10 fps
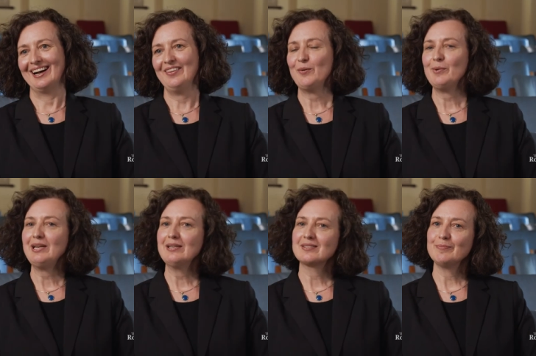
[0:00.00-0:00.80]
I think we
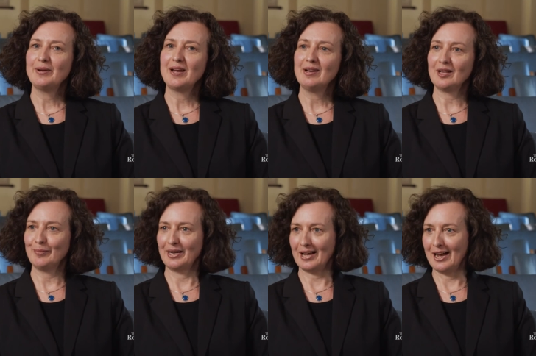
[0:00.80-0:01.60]
need to be a little
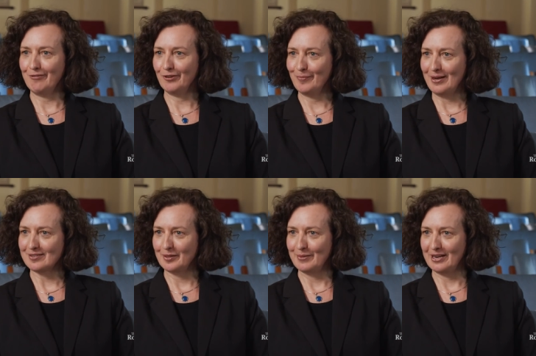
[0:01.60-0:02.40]
bit careful about
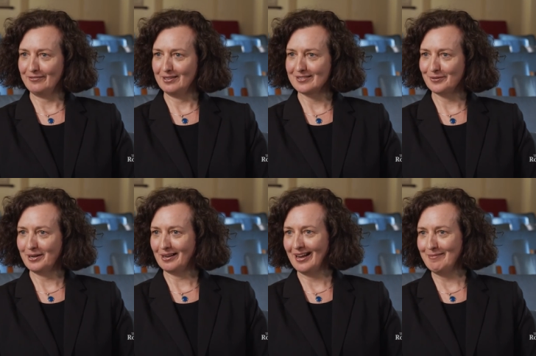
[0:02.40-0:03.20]
some of the benefits that we're
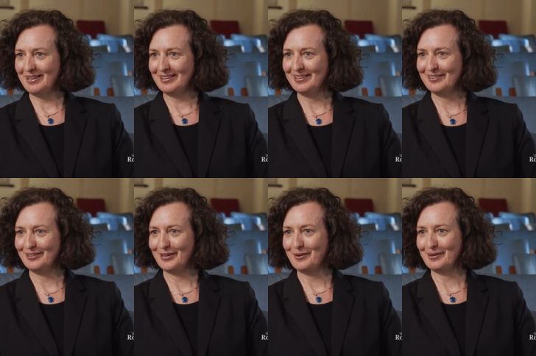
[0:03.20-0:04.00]
claiming
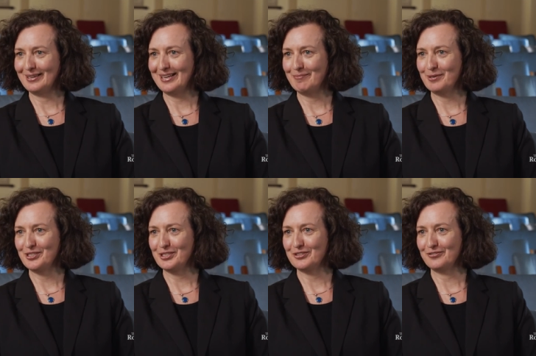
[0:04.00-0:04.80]
for locally
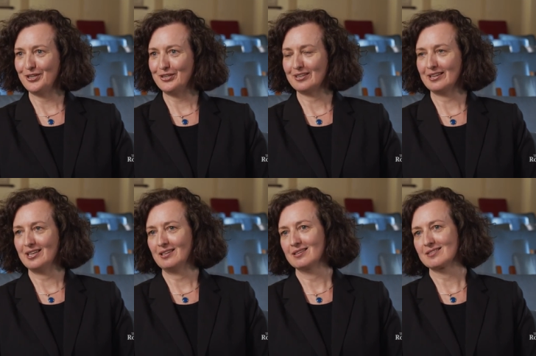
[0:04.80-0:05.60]
produced food. And I think that